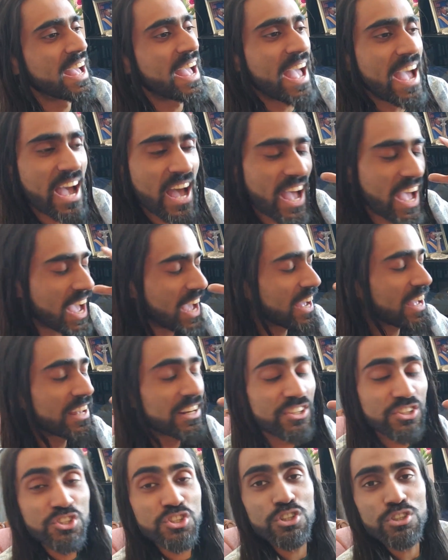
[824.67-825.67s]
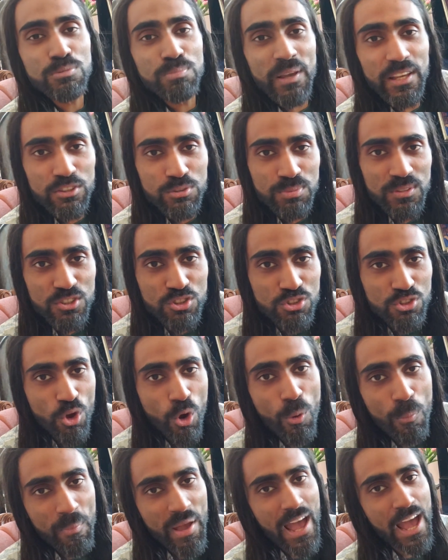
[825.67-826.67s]
And it just makes me
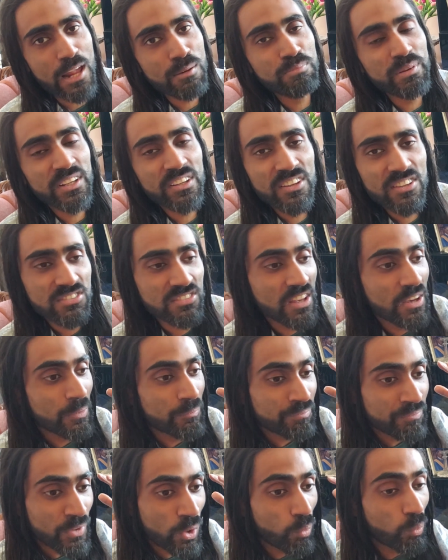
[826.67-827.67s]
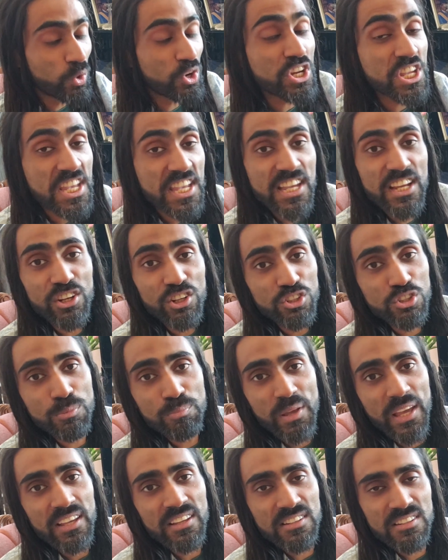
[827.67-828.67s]
so mad, because we're here to
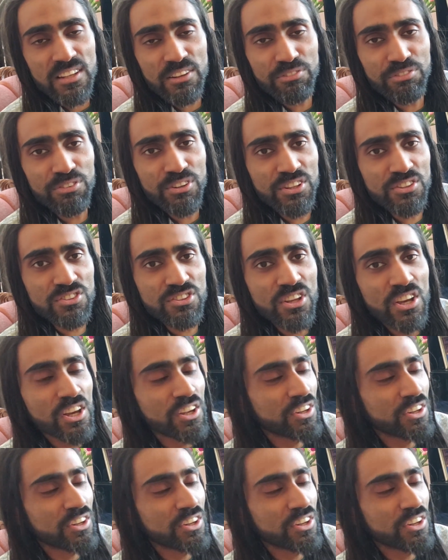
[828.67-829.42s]
make a difference.